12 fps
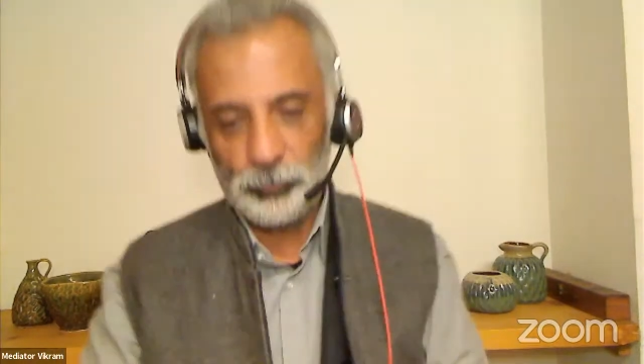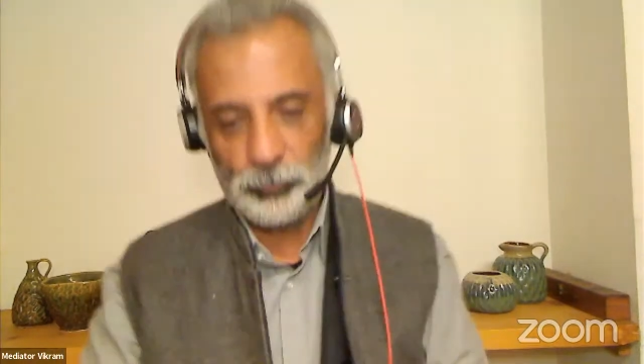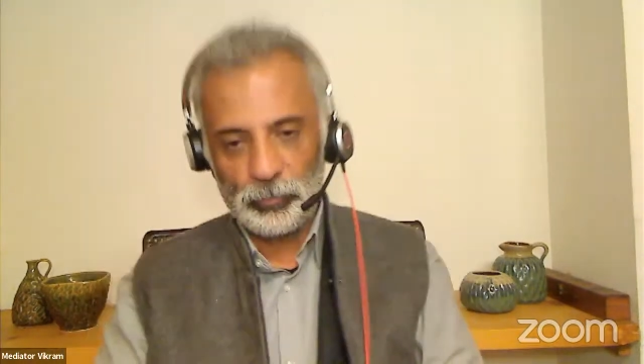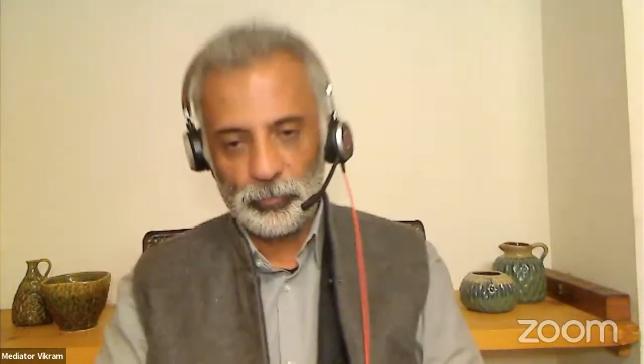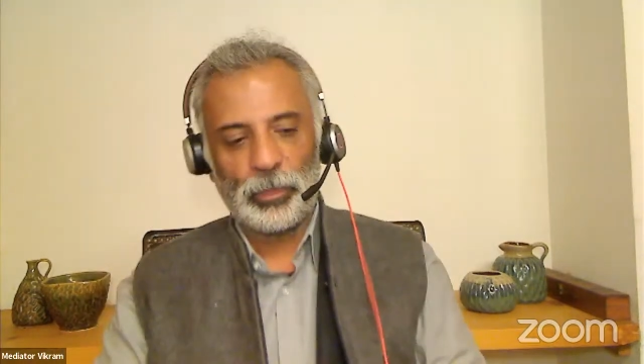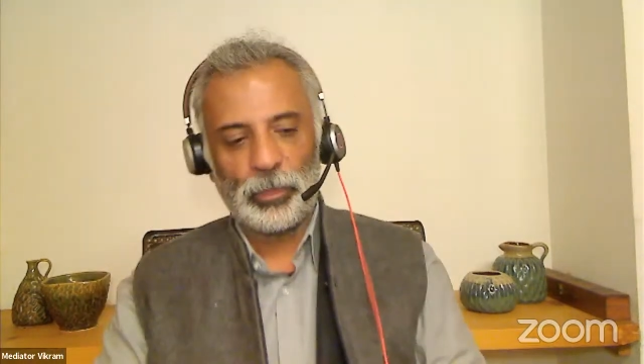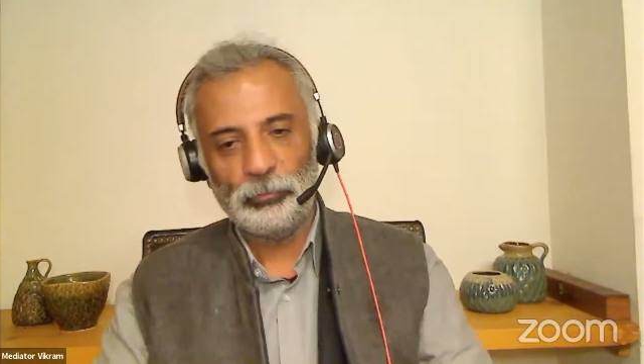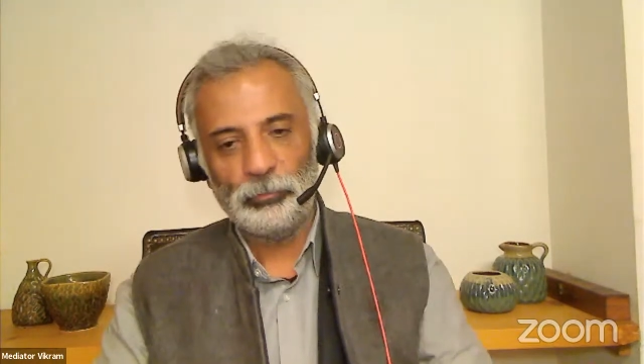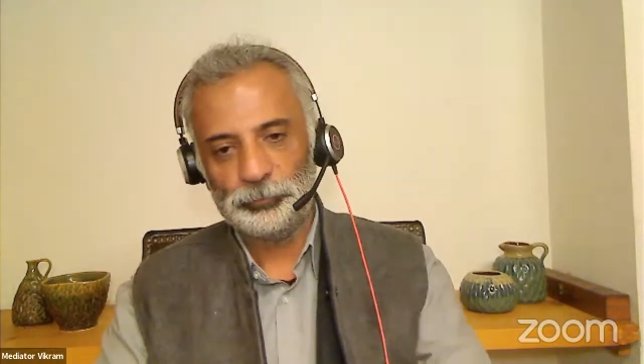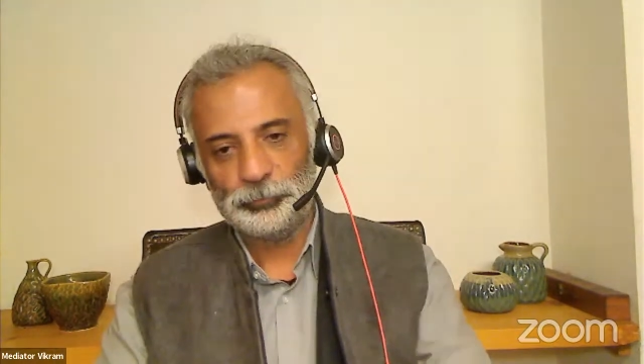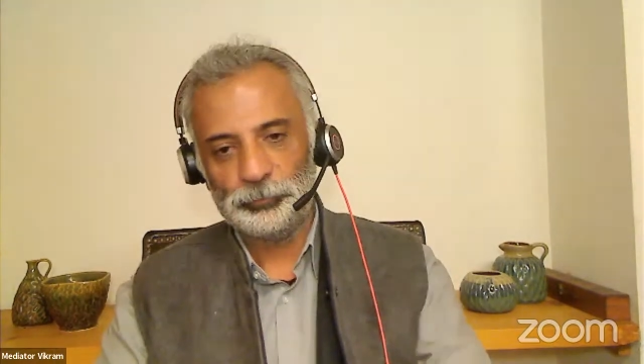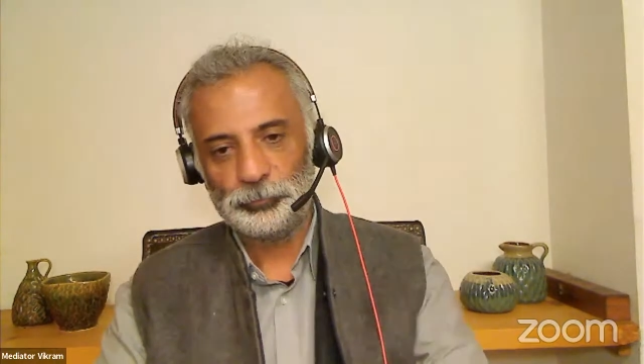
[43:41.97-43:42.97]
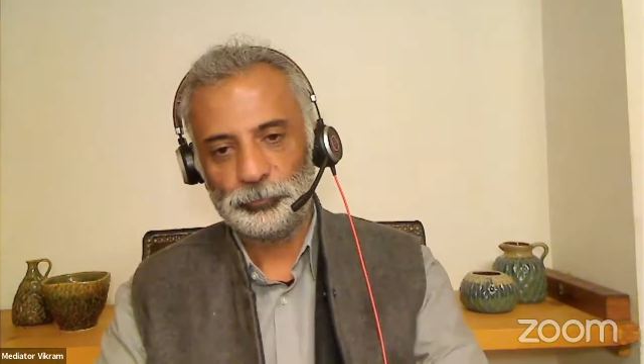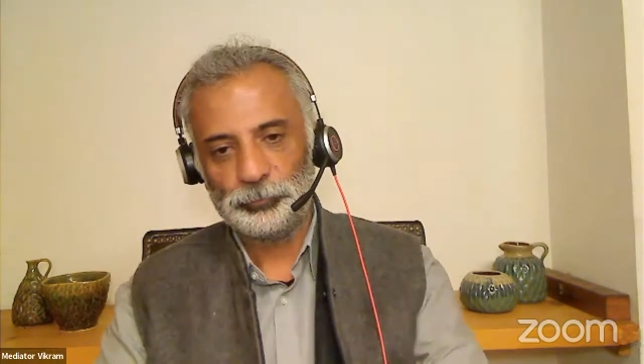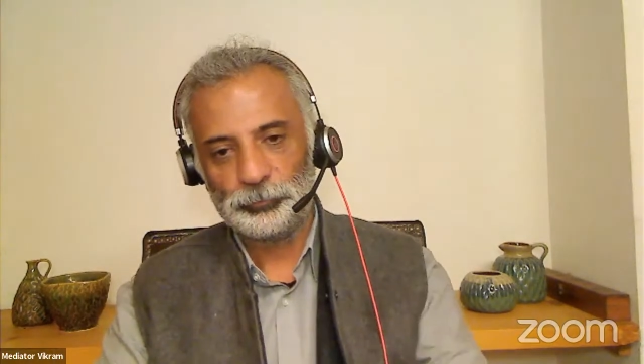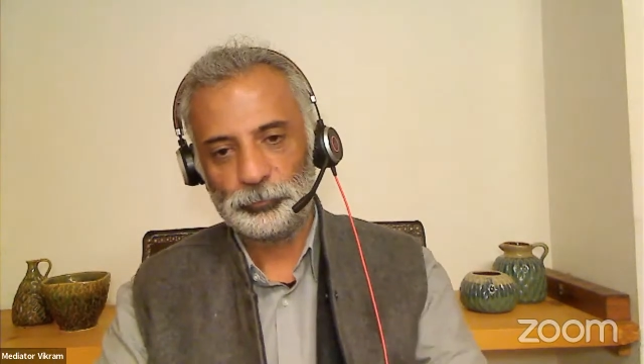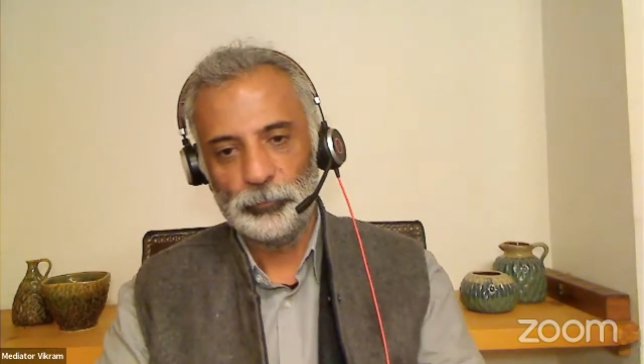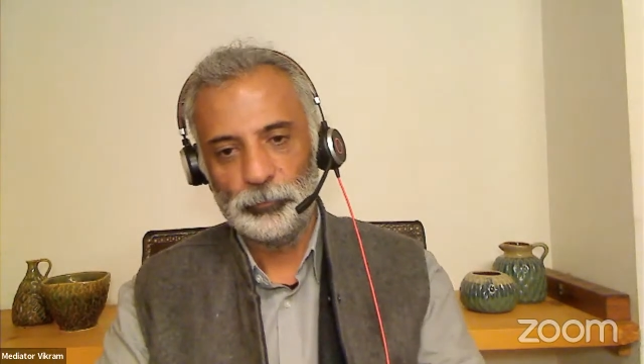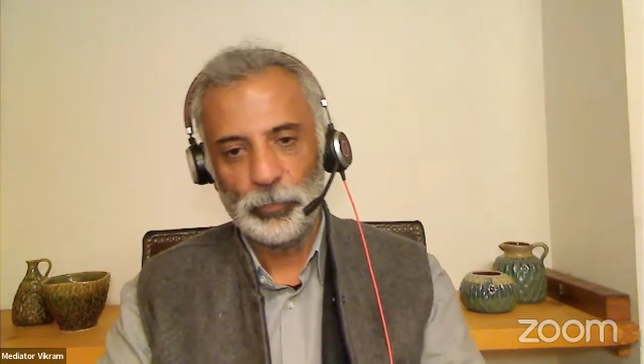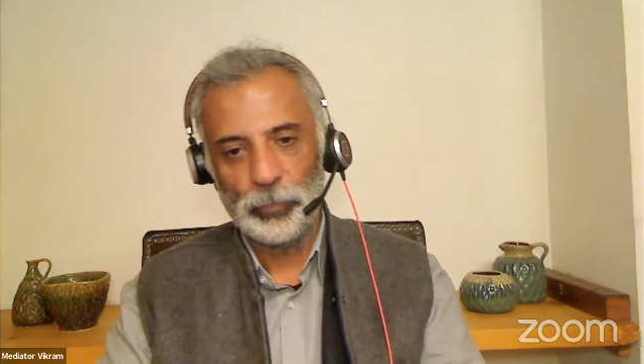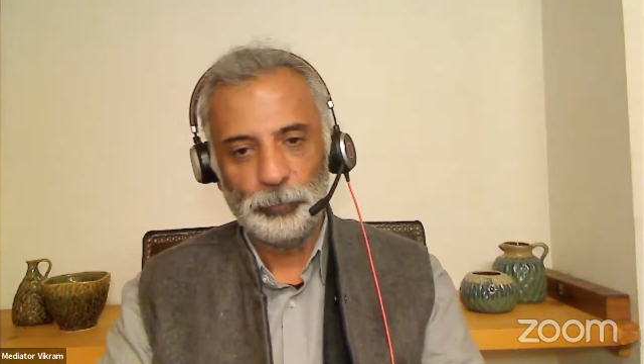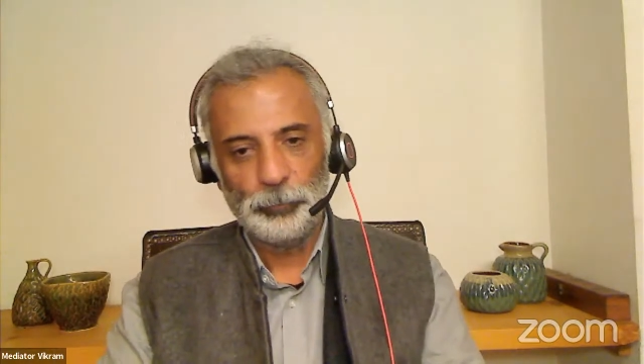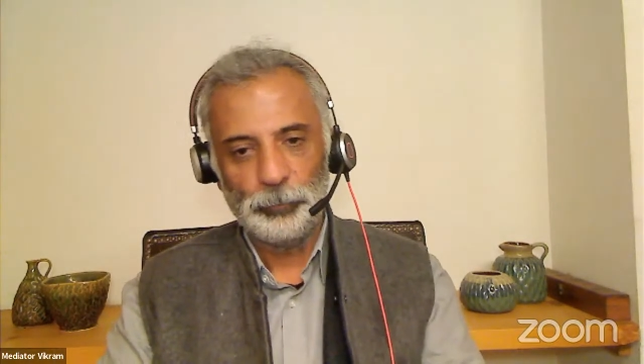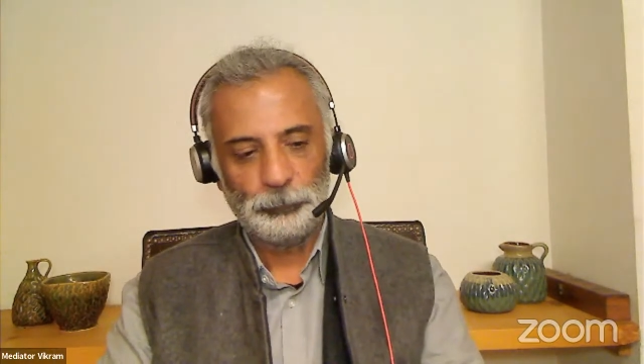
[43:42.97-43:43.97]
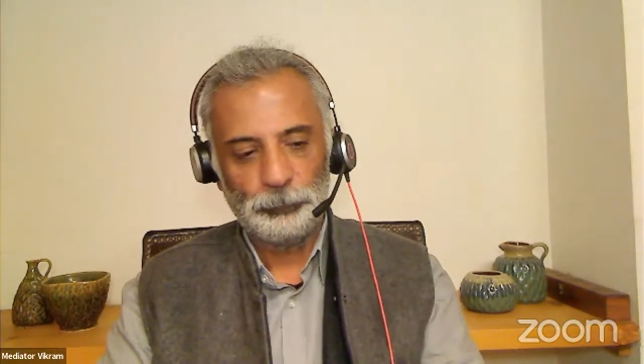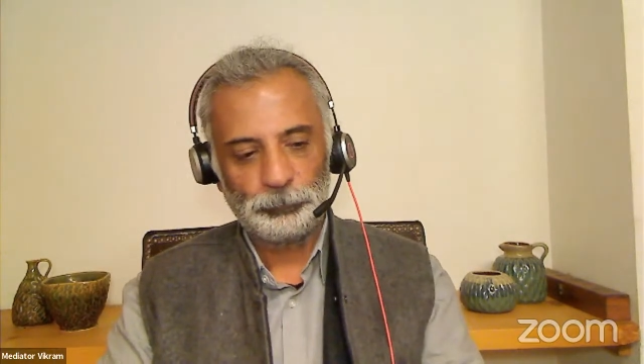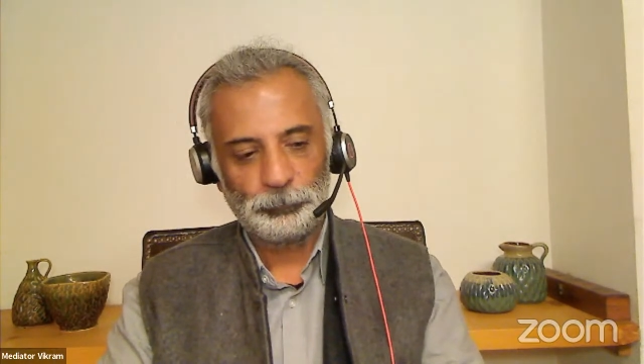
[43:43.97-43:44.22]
Well, yes, but I